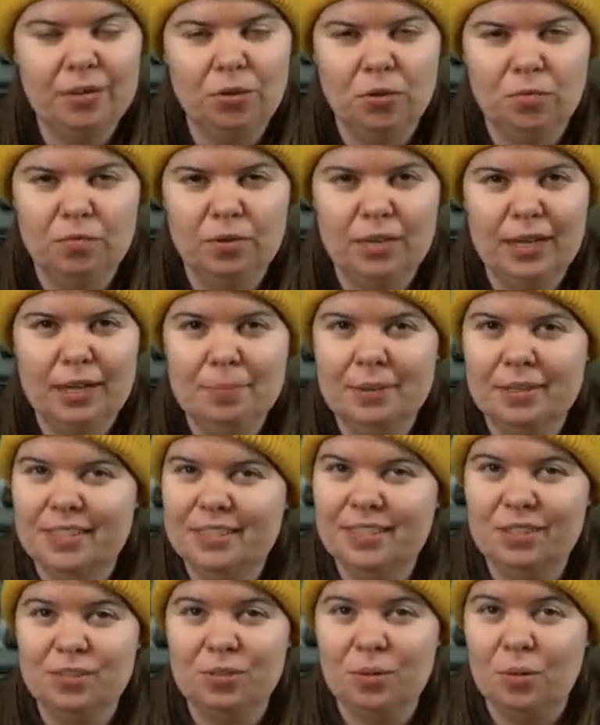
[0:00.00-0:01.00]
hopefully,
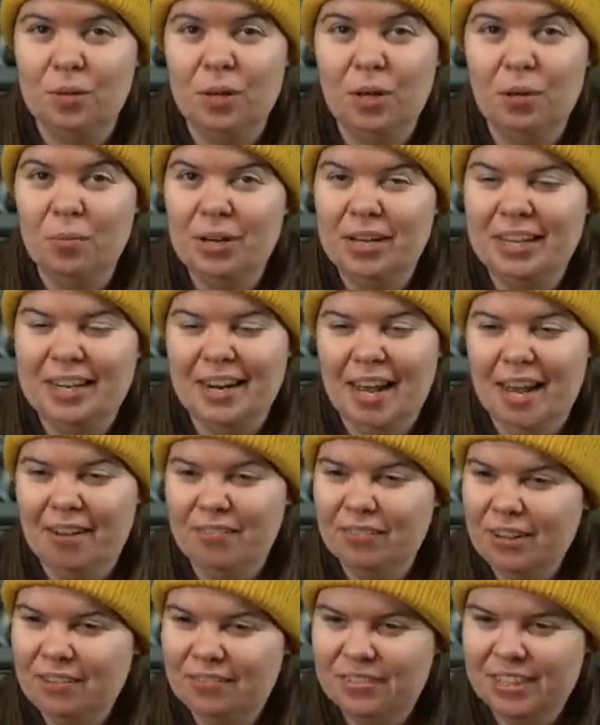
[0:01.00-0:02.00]
because there's only a week and a
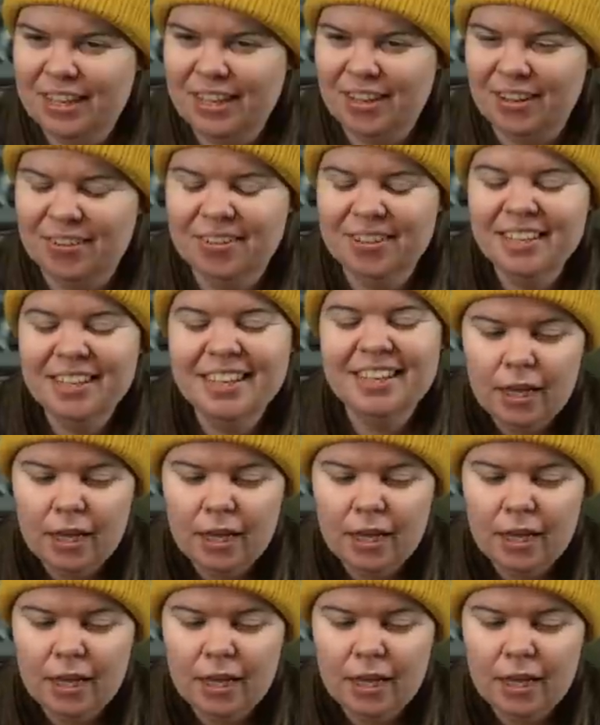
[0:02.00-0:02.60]
half left to go.